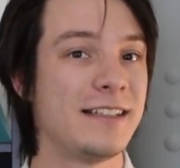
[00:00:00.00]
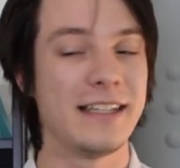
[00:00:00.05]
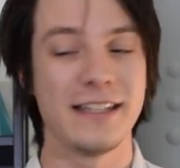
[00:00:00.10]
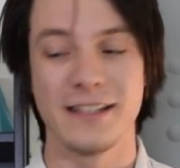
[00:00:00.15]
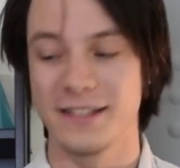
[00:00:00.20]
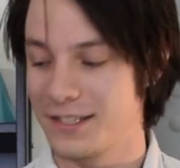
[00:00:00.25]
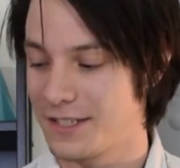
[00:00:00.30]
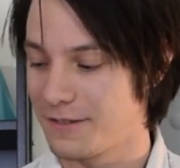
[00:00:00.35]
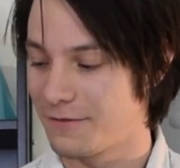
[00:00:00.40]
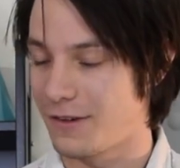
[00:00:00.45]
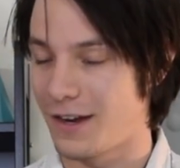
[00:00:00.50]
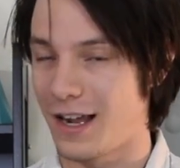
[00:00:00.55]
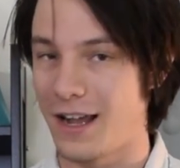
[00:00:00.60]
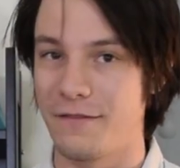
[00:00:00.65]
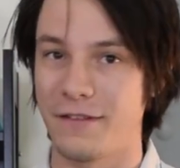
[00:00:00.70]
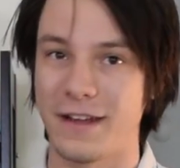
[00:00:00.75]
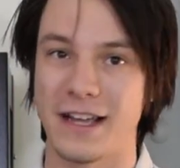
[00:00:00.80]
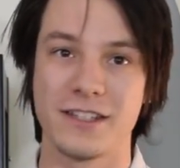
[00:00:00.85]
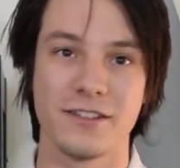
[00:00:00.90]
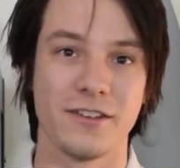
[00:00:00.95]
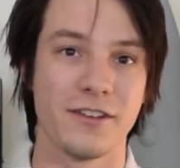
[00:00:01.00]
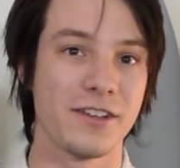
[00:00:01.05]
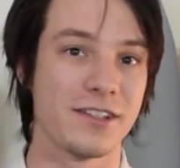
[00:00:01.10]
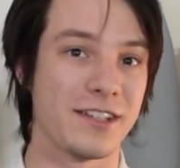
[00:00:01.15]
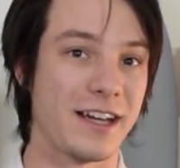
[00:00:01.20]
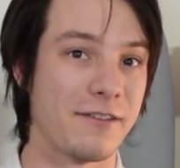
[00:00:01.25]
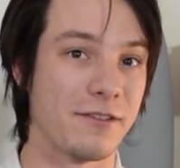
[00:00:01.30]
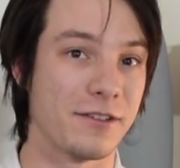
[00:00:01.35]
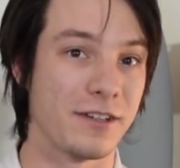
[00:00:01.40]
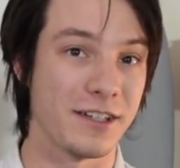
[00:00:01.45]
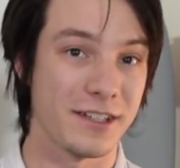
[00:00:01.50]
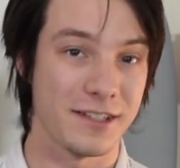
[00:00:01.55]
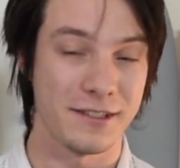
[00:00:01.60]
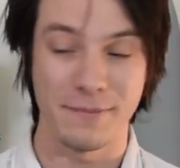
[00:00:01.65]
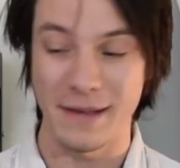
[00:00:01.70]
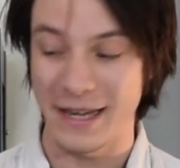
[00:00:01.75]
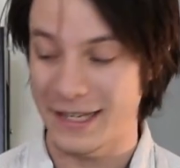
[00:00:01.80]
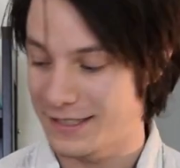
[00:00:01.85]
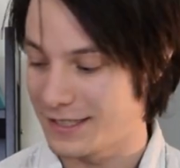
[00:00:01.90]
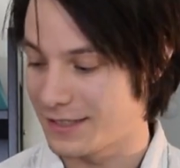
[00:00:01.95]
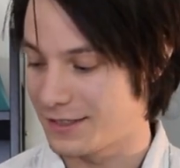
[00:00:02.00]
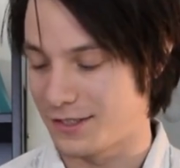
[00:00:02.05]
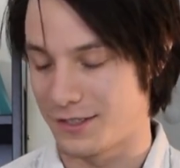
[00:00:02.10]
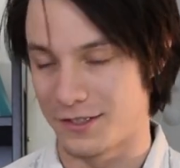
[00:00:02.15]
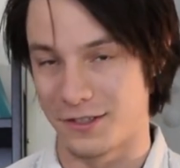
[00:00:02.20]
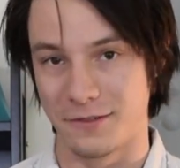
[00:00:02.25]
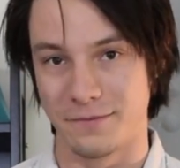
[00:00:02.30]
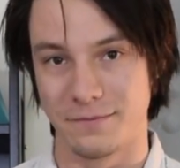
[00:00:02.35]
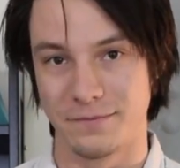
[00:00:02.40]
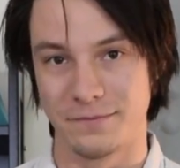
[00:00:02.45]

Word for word: didn't survive as long as I would expect it to.